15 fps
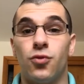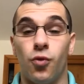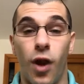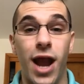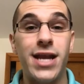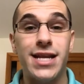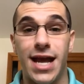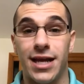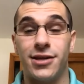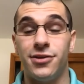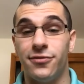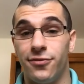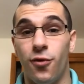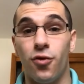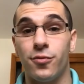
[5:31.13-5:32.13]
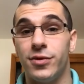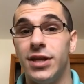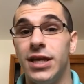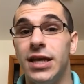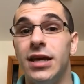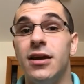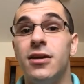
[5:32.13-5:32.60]
wry neck
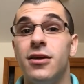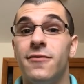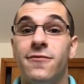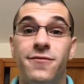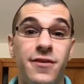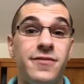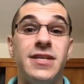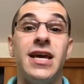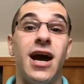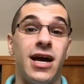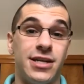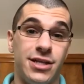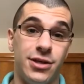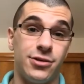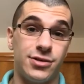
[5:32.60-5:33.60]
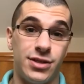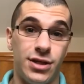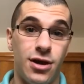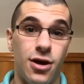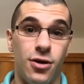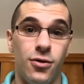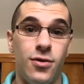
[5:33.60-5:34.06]
deformity 50-odd years
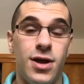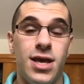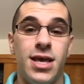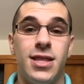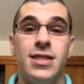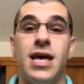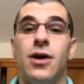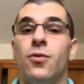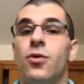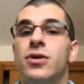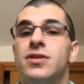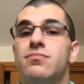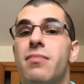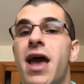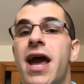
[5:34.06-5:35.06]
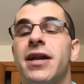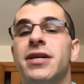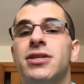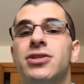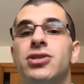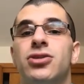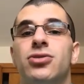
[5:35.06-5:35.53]
ago that was
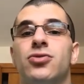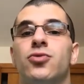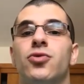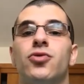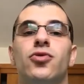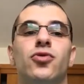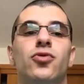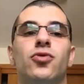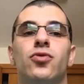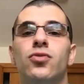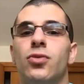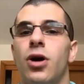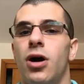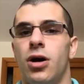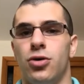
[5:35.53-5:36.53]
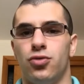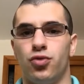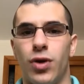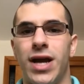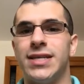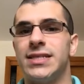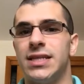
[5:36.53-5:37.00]
managed through
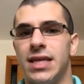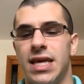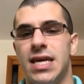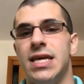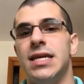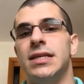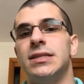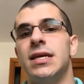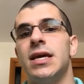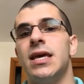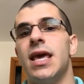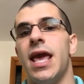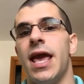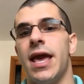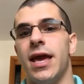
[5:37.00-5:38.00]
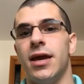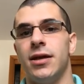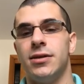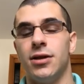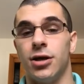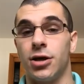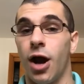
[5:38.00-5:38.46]
rest, heat,
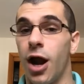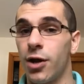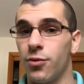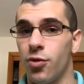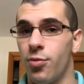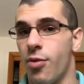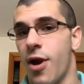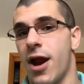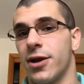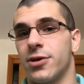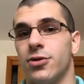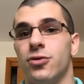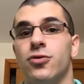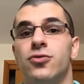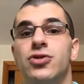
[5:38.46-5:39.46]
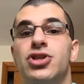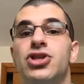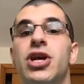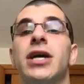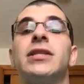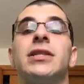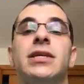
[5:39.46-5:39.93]
and a chiropractor who
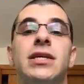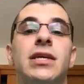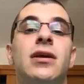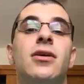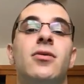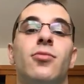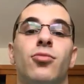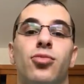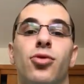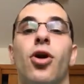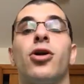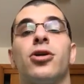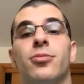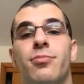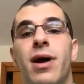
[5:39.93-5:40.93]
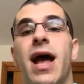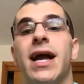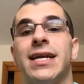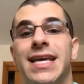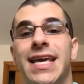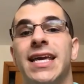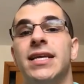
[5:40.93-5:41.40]
gently brought her
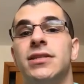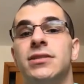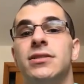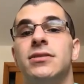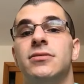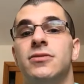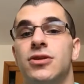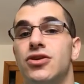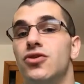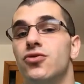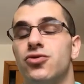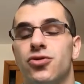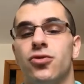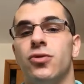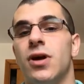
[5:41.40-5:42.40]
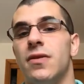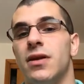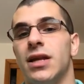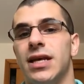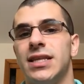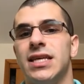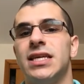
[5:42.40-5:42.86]
back into neutral,
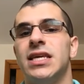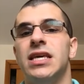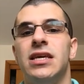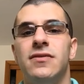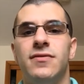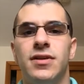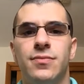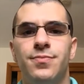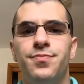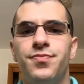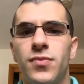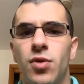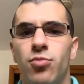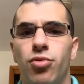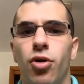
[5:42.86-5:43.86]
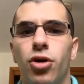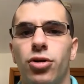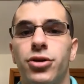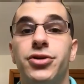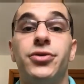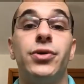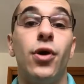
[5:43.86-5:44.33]
and then I think he even brought
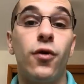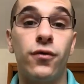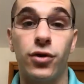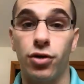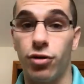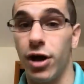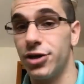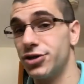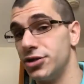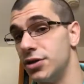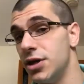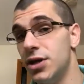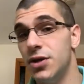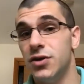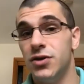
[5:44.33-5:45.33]
her into an overcorrection.